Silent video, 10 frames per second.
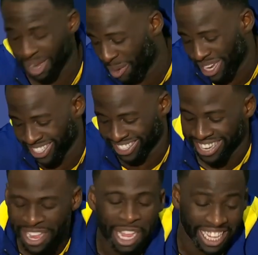
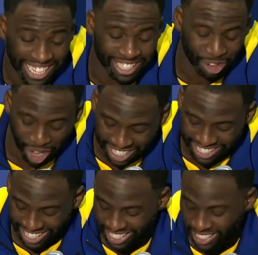which is
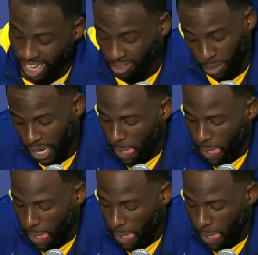crazy in itself.